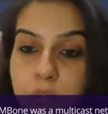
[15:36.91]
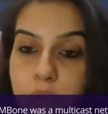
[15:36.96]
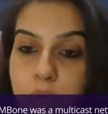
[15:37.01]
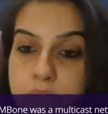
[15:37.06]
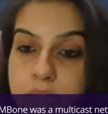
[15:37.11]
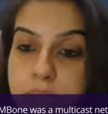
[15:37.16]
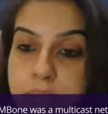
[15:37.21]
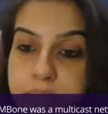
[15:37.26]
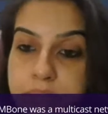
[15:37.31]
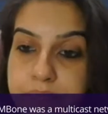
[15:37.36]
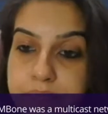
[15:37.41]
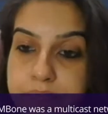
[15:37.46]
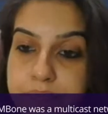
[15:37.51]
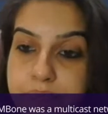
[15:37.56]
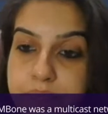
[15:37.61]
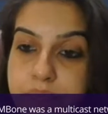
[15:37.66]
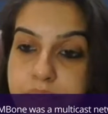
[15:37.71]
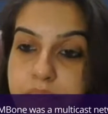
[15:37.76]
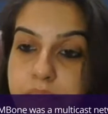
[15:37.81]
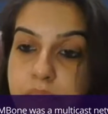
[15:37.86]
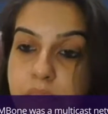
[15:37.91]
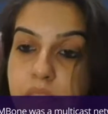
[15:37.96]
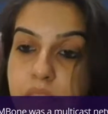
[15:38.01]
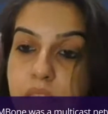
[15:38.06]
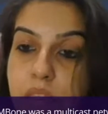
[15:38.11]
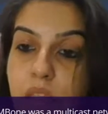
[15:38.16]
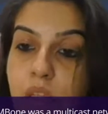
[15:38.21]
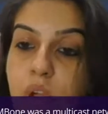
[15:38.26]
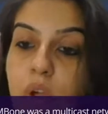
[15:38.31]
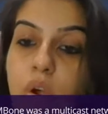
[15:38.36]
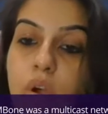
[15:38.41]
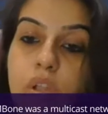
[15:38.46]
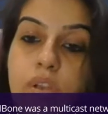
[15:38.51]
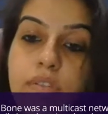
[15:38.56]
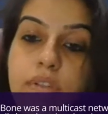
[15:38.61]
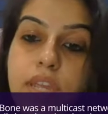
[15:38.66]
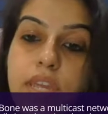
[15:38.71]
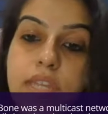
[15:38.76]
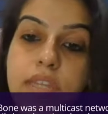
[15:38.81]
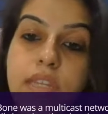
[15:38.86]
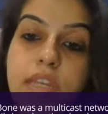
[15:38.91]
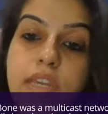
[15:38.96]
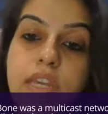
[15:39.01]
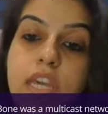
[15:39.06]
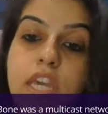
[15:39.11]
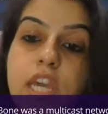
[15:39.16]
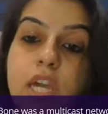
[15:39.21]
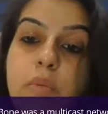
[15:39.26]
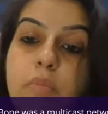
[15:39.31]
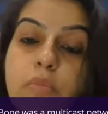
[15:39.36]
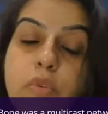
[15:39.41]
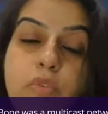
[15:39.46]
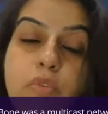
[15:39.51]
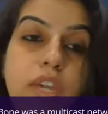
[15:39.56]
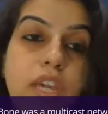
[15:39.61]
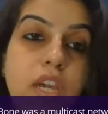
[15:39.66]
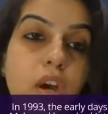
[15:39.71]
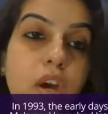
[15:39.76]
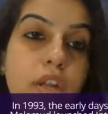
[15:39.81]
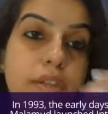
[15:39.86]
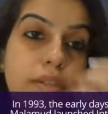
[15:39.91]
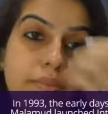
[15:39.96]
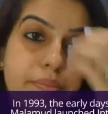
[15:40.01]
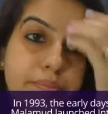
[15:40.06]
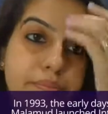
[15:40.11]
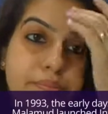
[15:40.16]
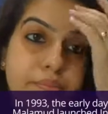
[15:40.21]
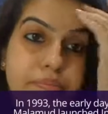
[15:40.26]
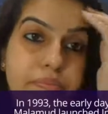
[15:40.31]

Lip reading: Okay, all right. Moving on.